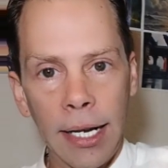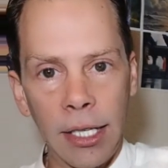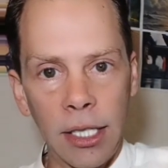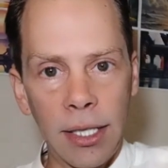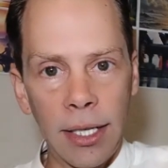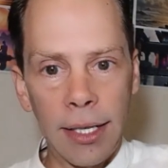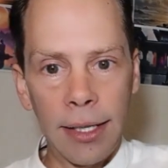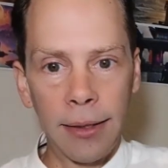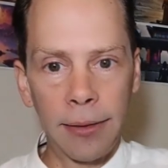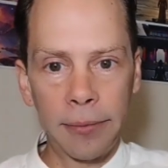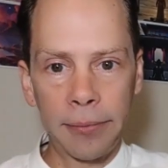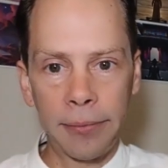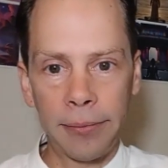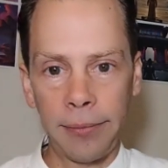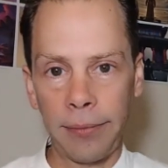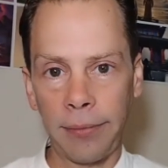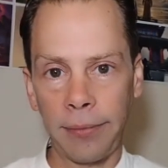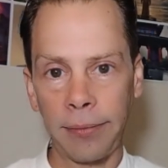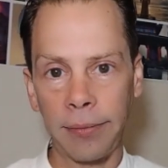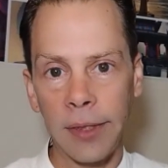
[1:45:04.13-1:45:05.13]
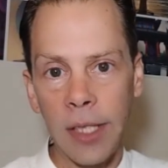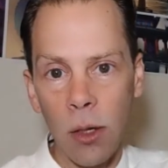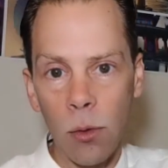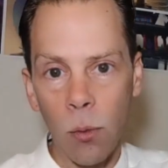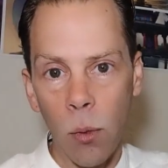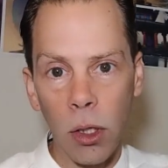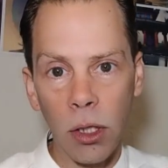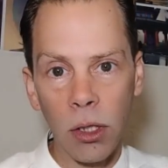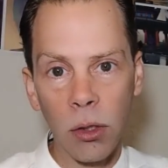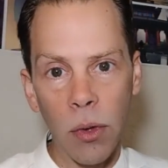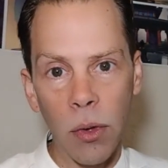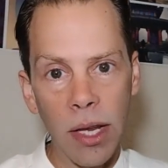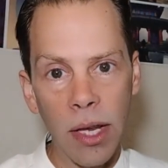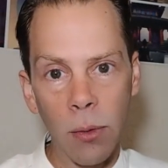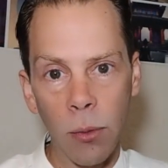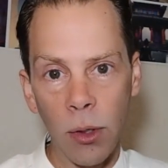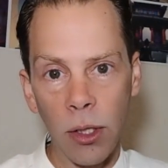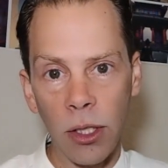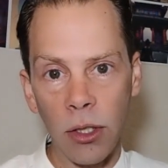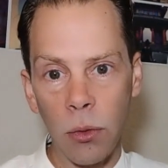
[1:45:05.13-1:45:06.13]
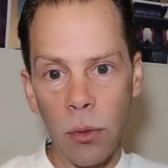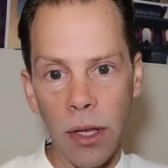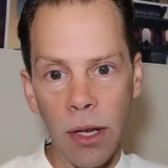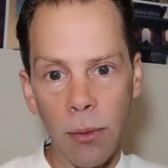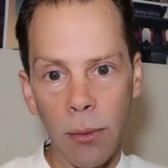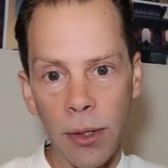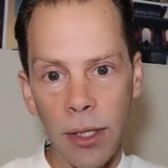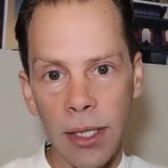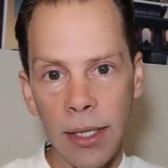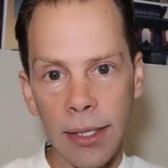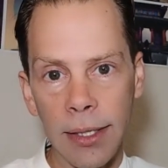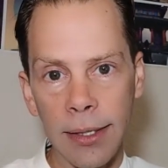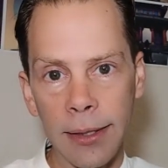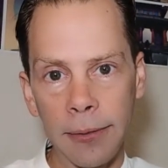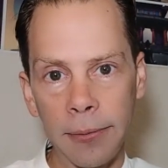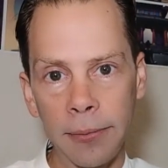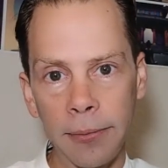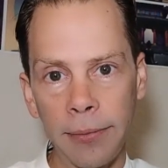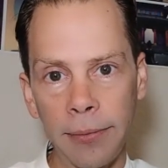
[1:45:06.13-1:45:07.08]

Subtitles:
actually. There's worlds within worlds within worlds.